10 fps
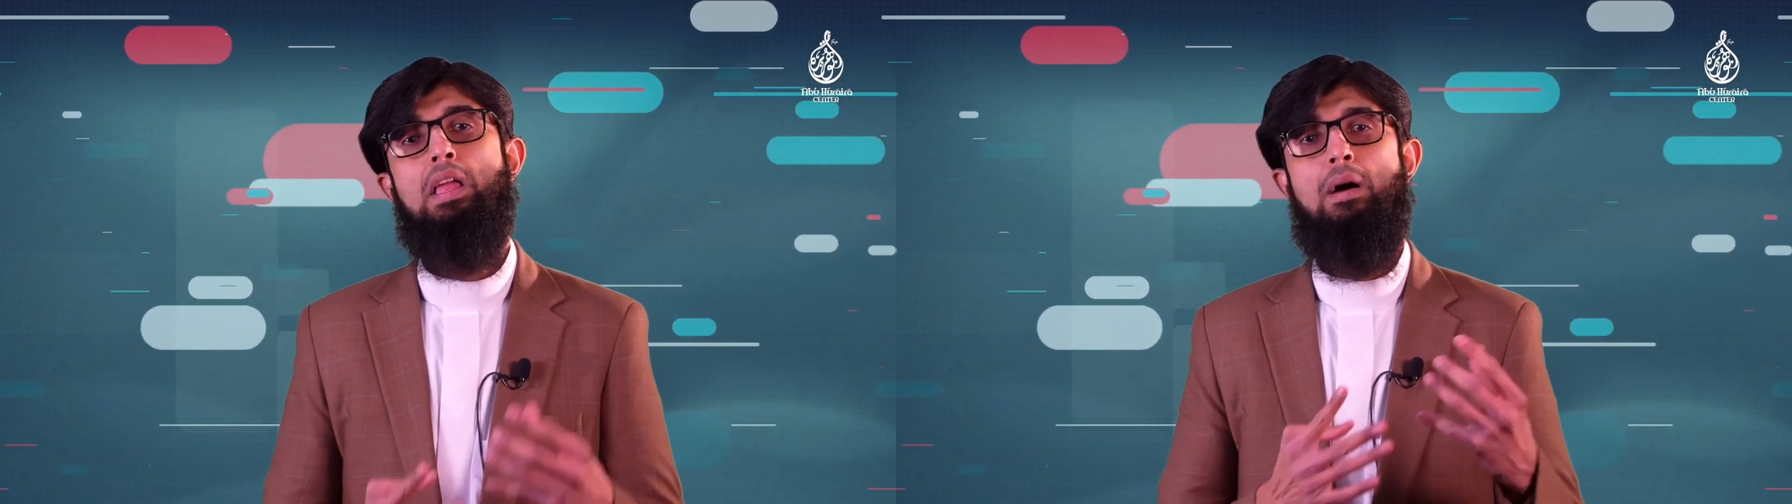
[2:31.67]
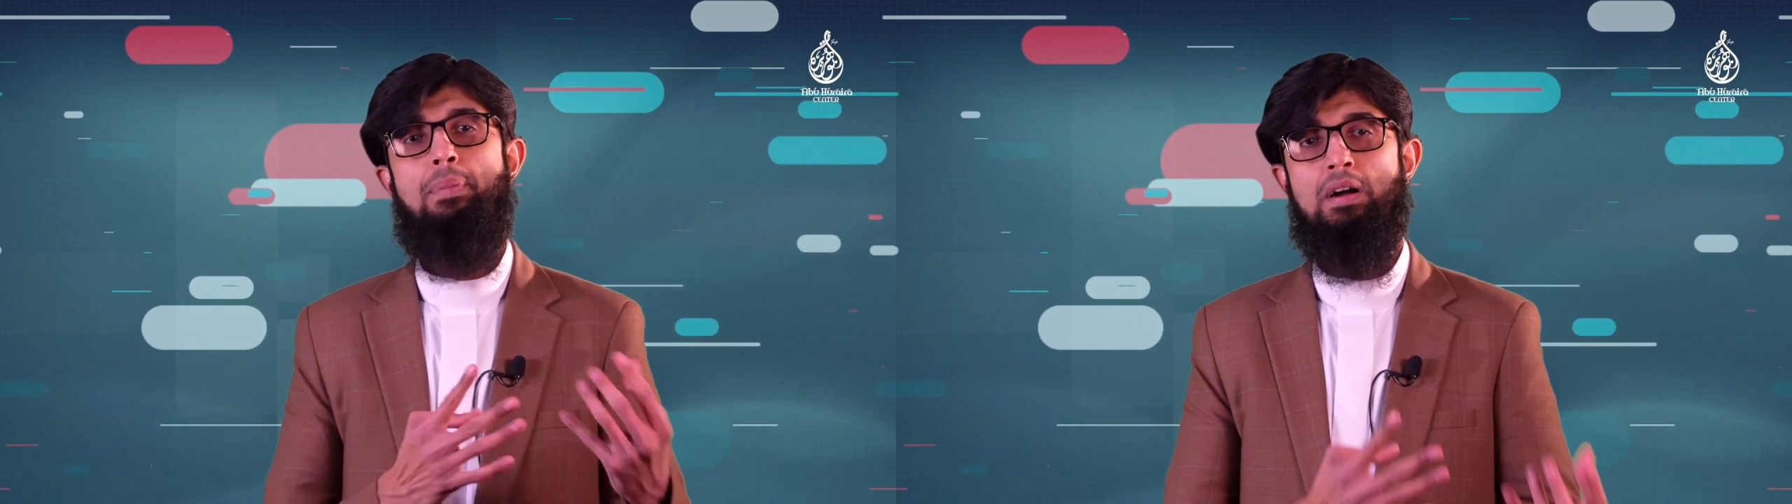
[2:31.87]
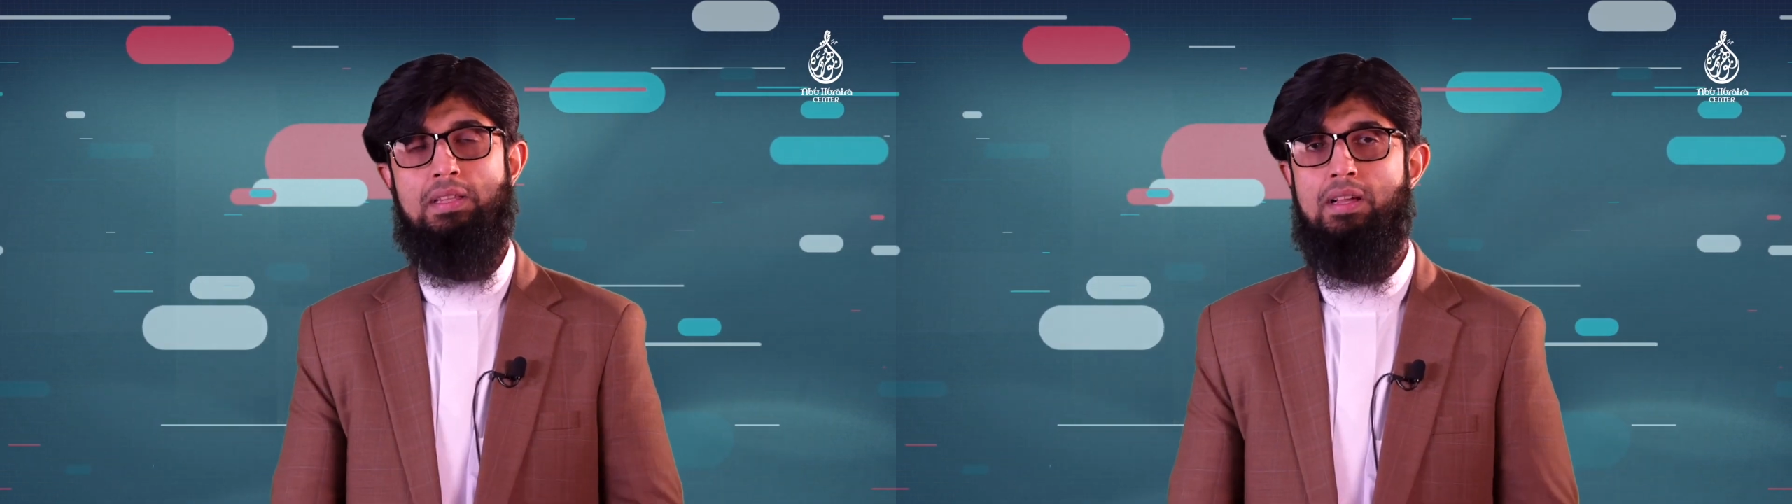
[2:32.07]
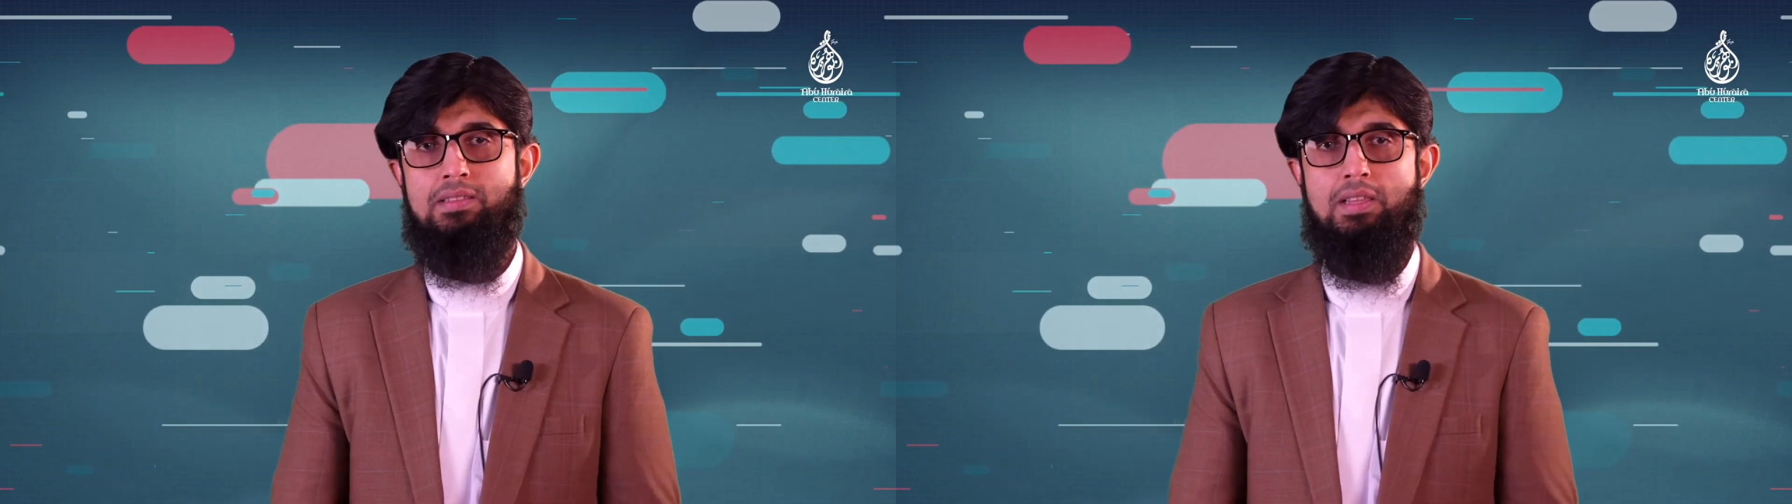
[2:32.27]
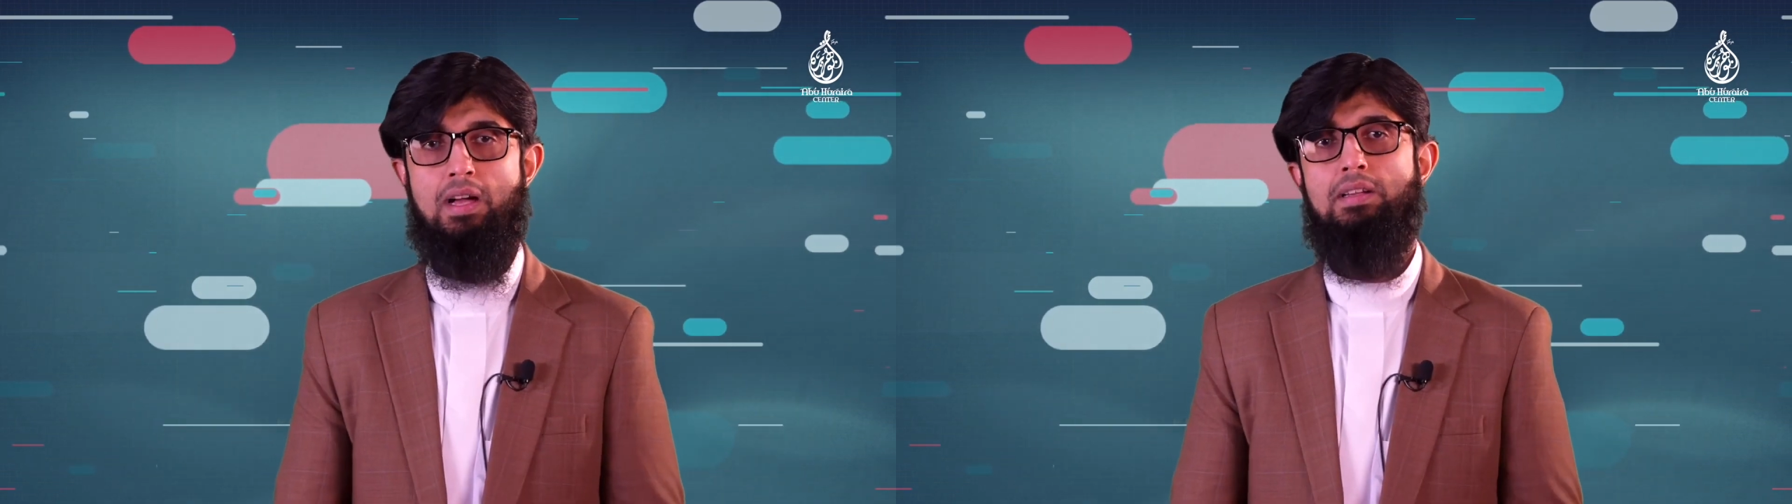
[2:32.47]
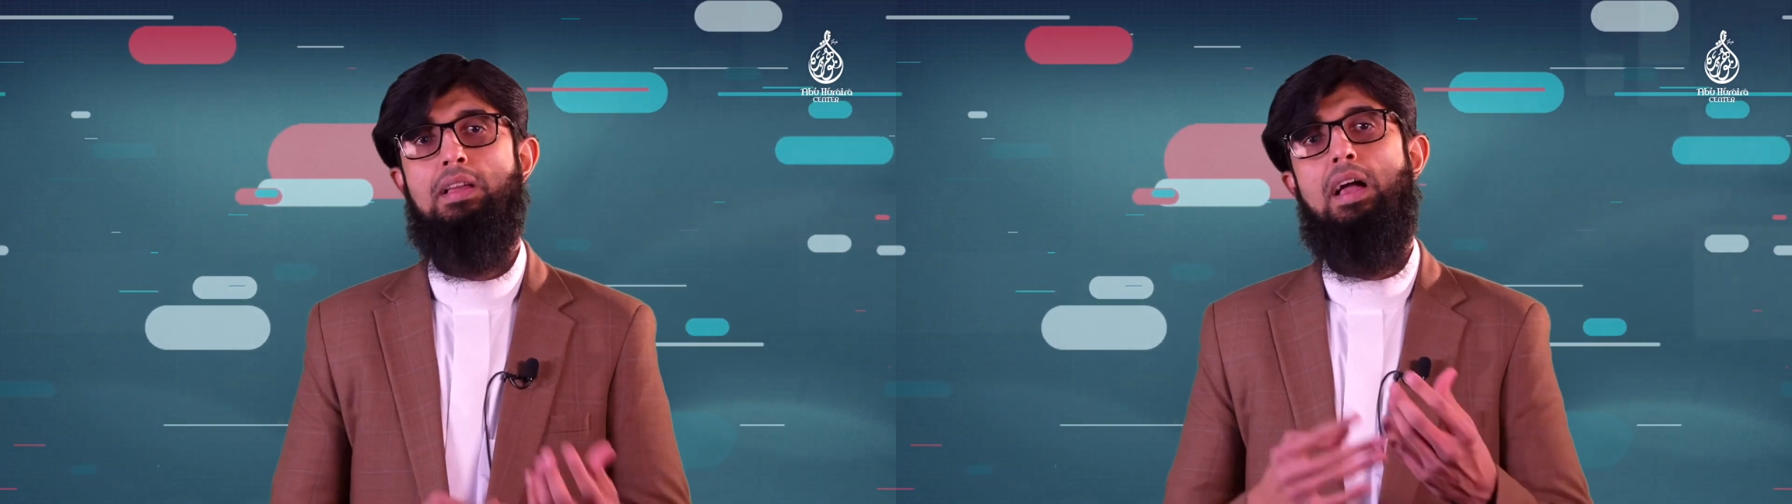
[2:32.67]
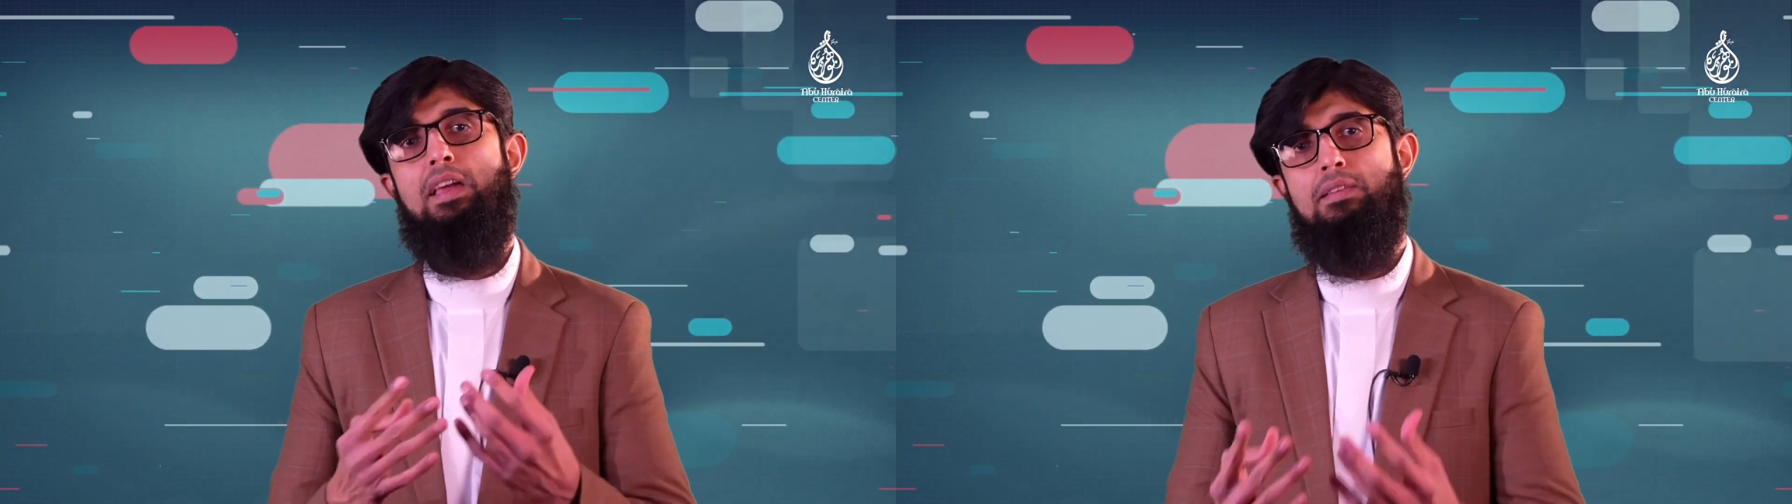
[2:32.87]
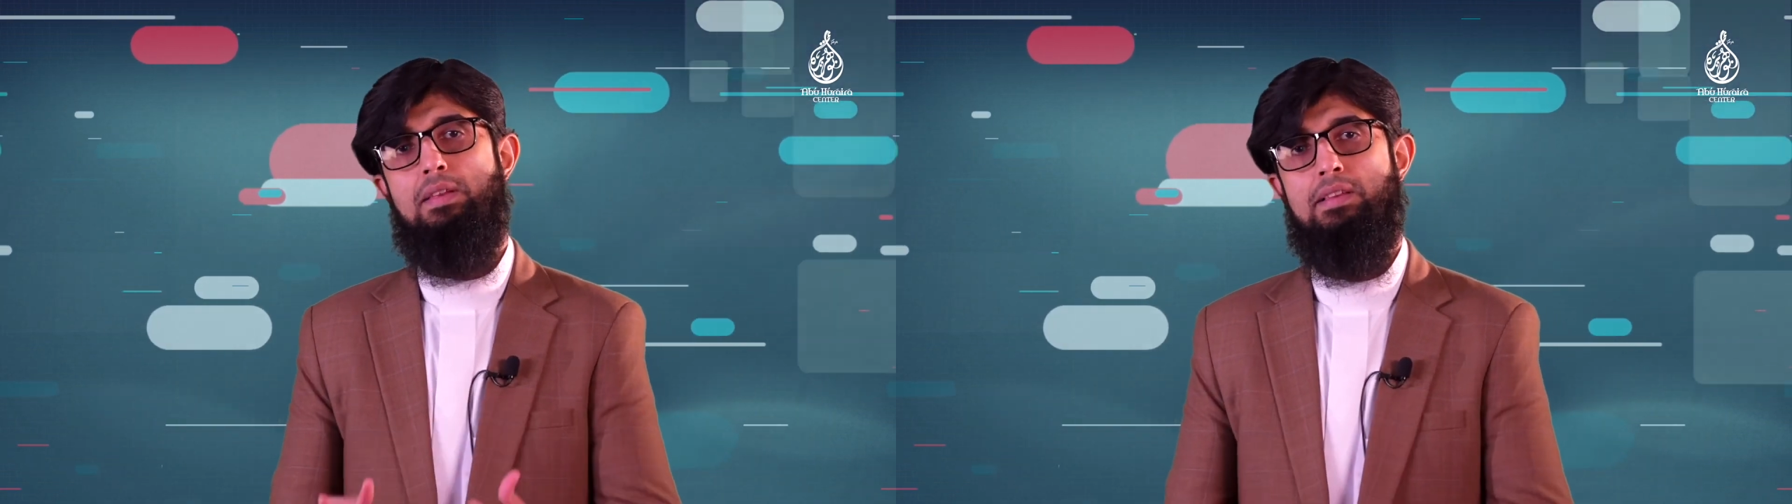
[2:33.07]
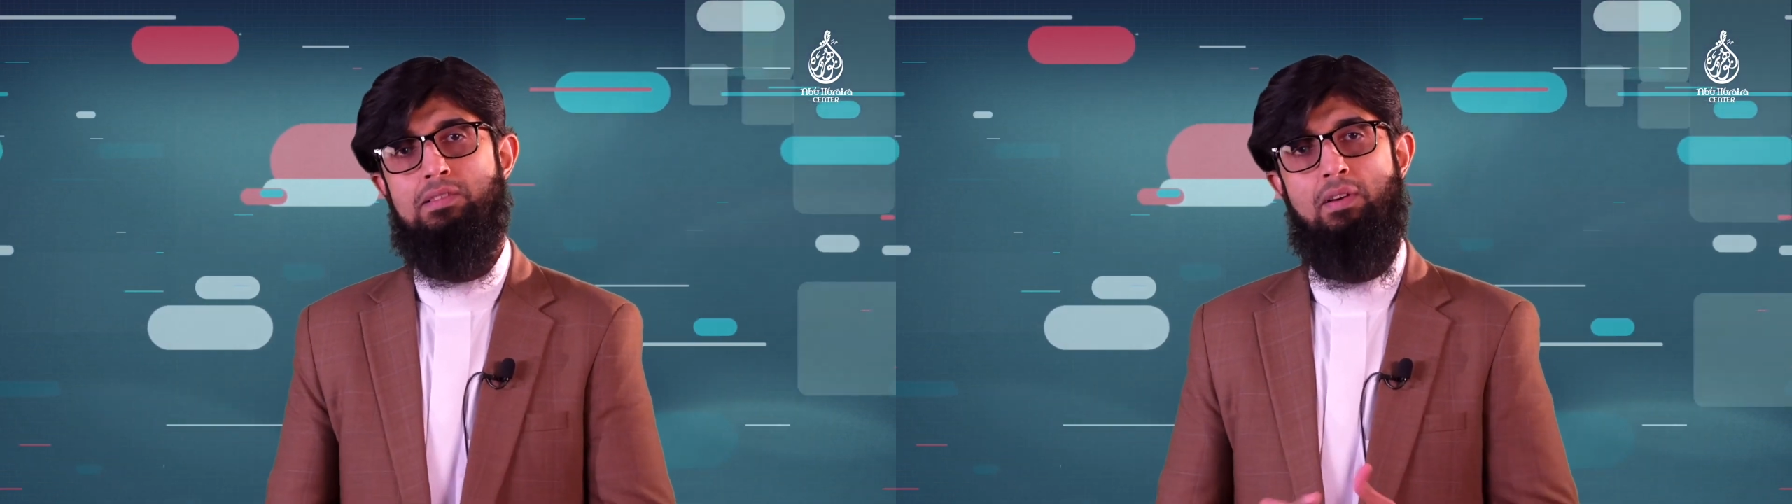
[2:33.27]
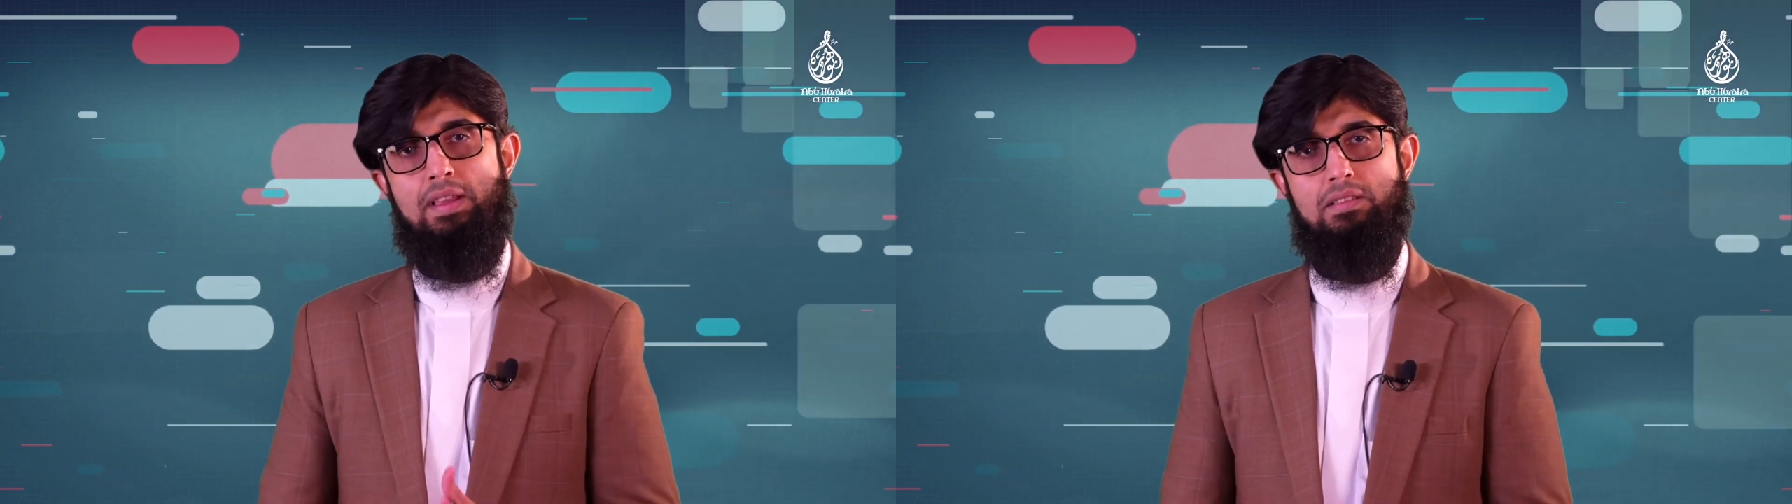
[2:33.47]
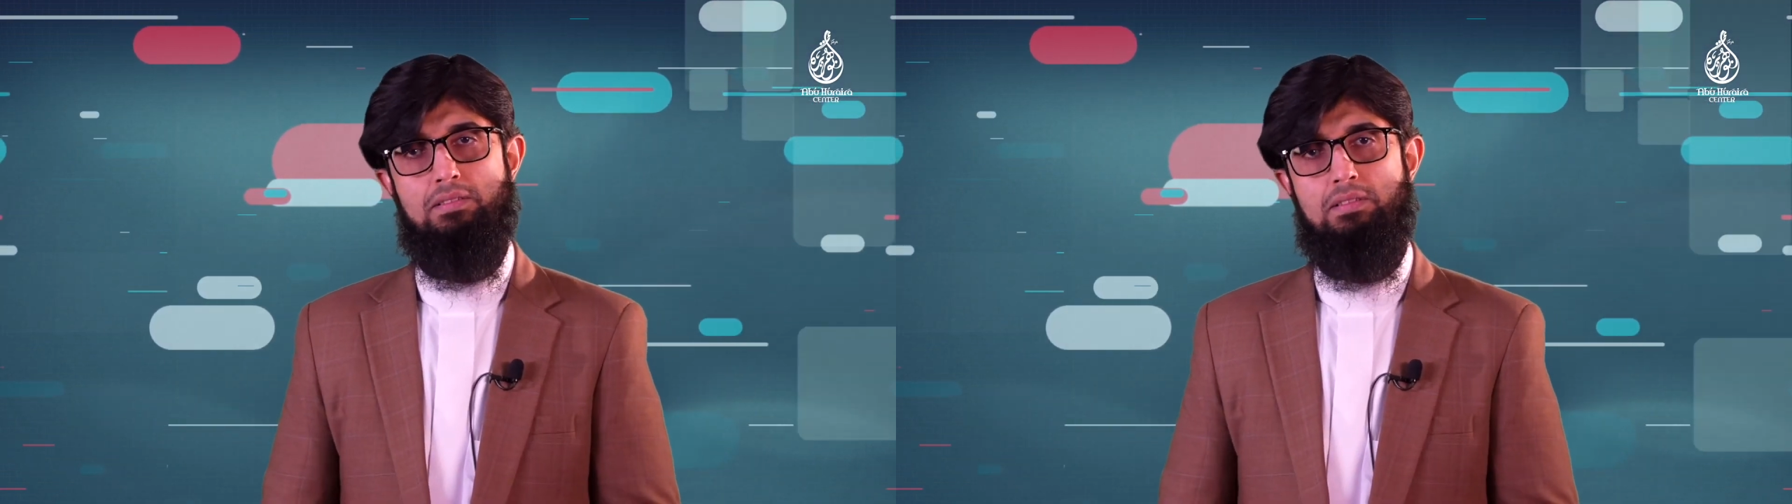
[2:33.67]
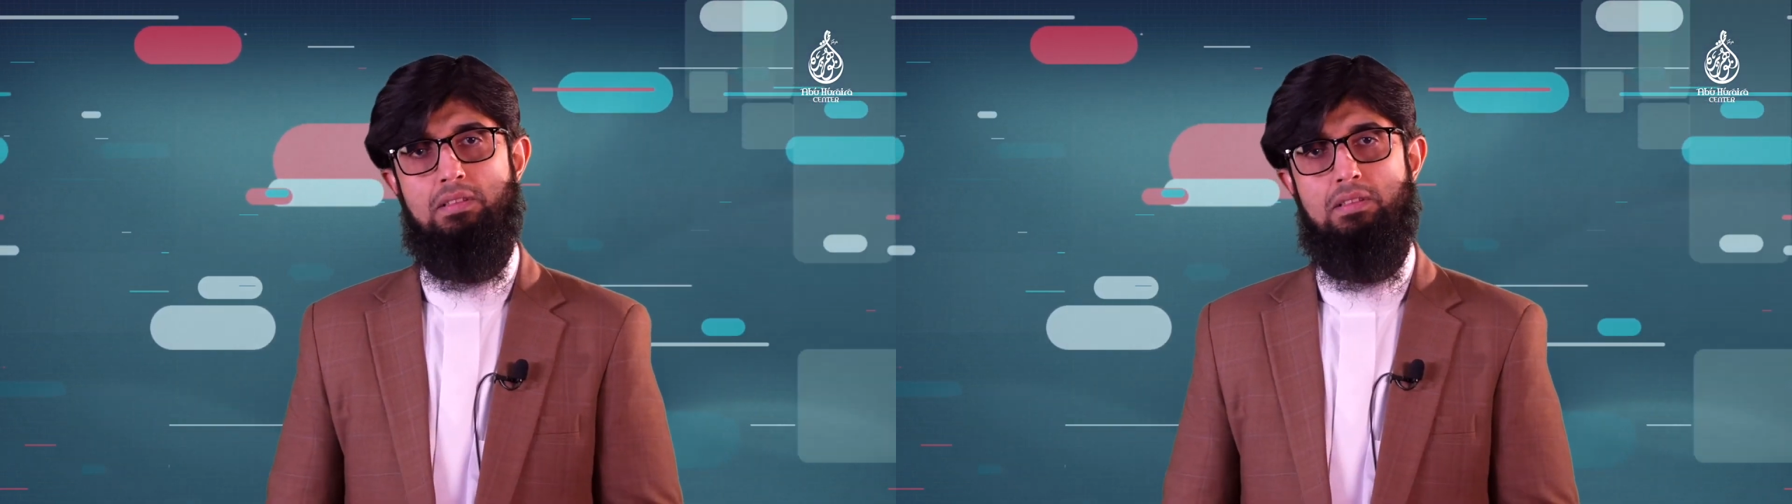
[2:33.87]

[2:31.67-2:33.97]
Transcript: about Gaza and Israel.